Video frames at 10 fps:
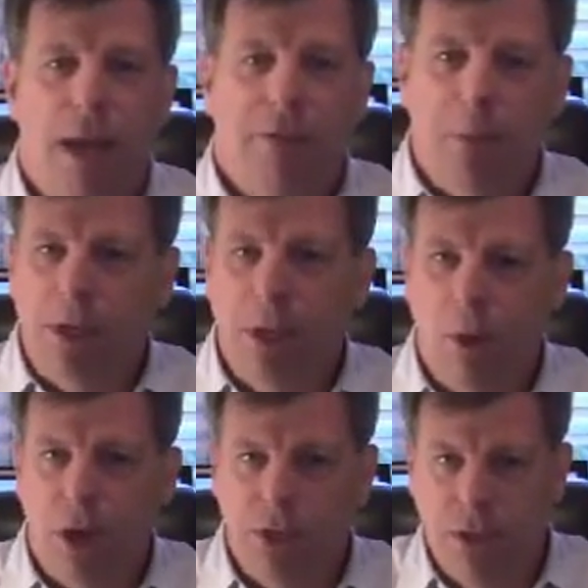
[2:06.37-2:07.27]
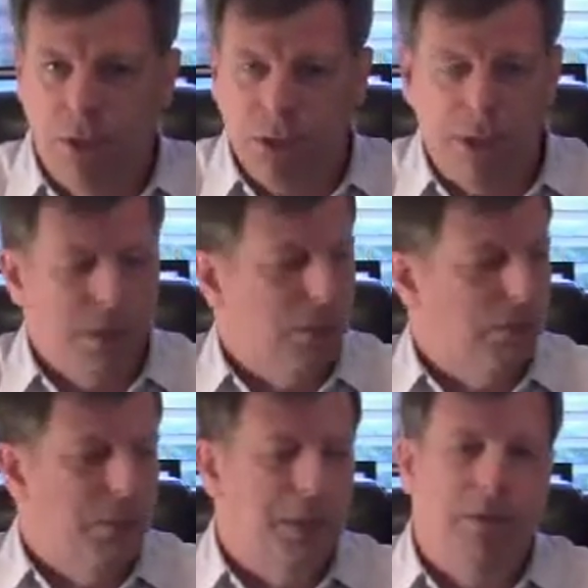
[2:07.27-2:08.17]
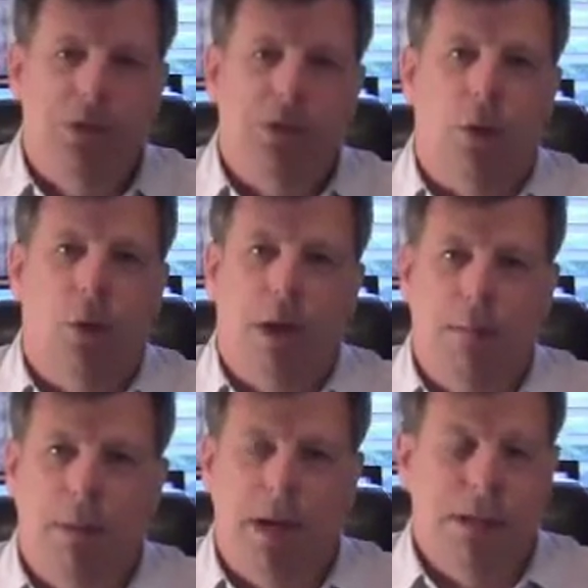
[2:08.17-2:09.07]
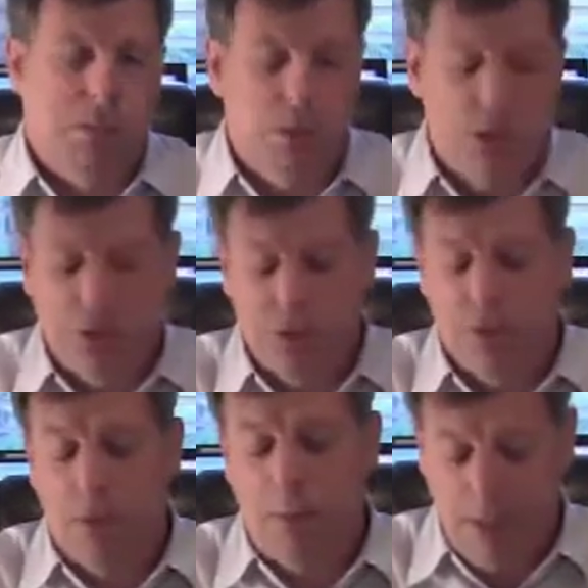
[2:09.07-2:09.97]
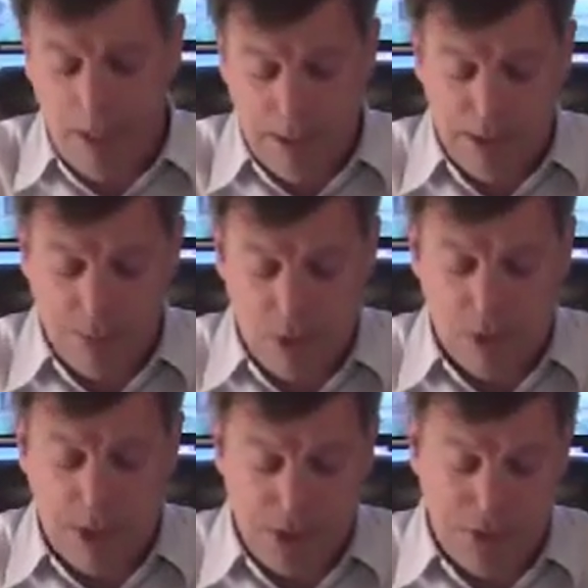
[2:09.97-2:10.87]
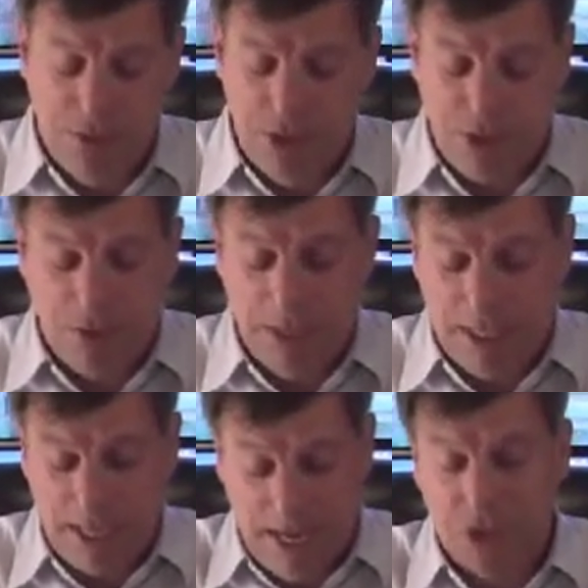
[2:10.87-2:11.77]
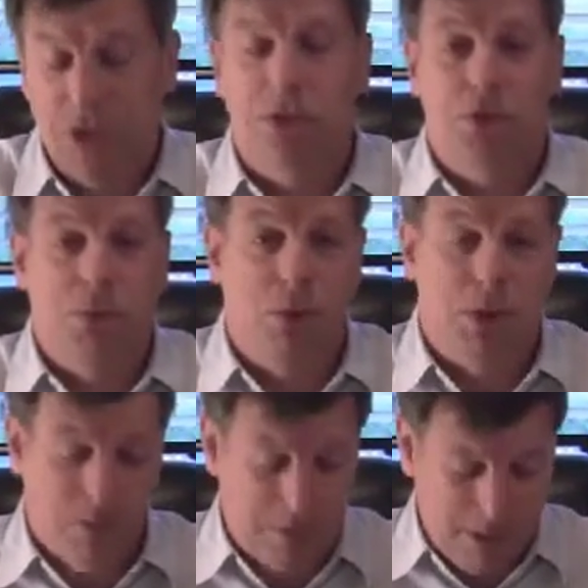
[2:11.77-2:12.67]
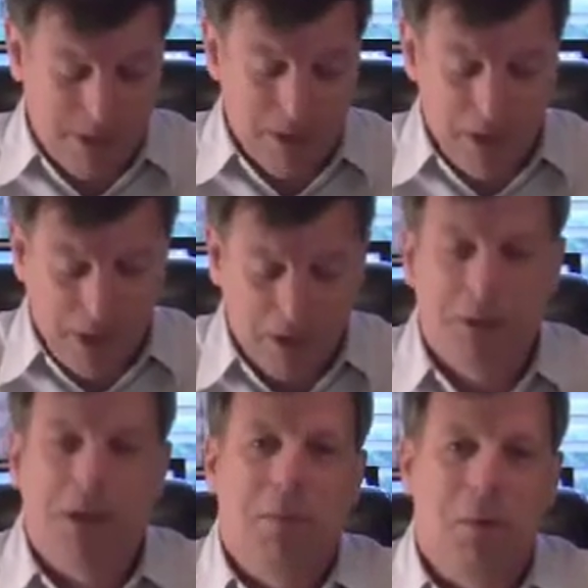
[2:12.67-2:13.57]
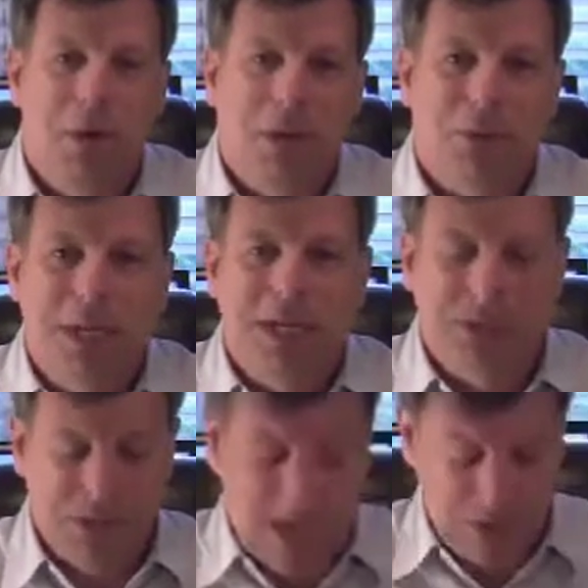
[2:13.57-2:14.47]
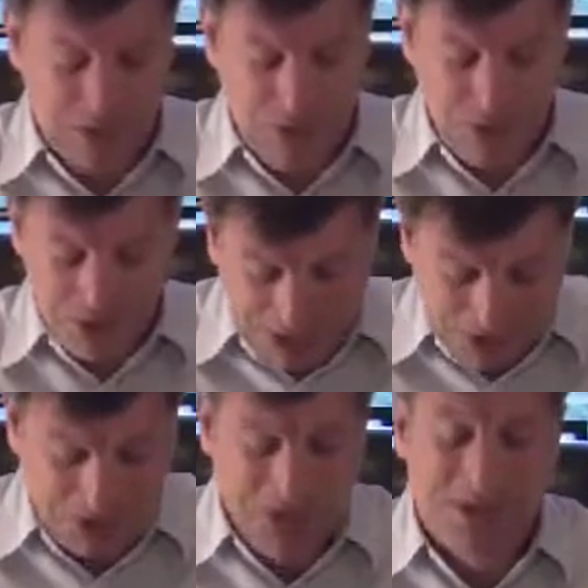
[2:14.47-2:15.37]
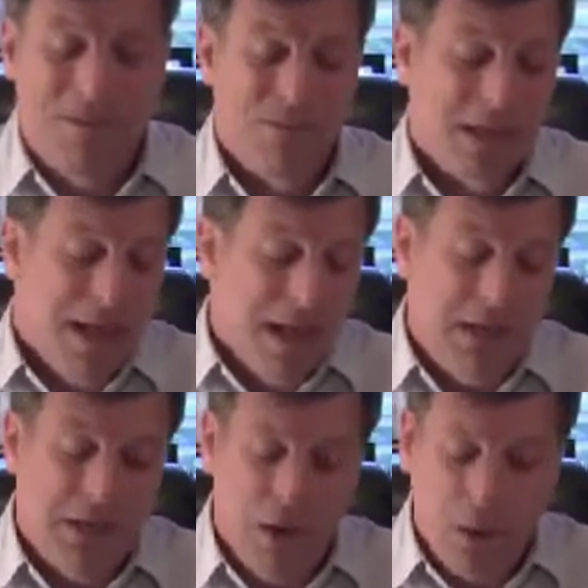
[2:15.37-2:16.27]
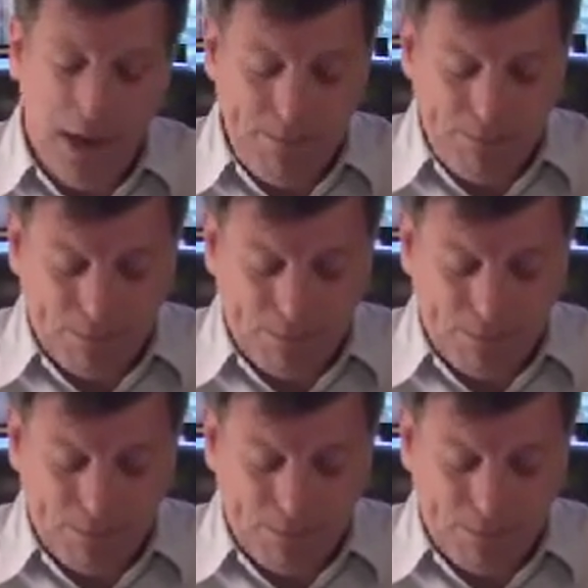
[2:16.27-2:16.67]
Everybody watching Newsletter Guru TV should go out and buy this book. It's a tremendous book. I just finished reading it actually this morning, one of my early morning reading sessions. And you know what?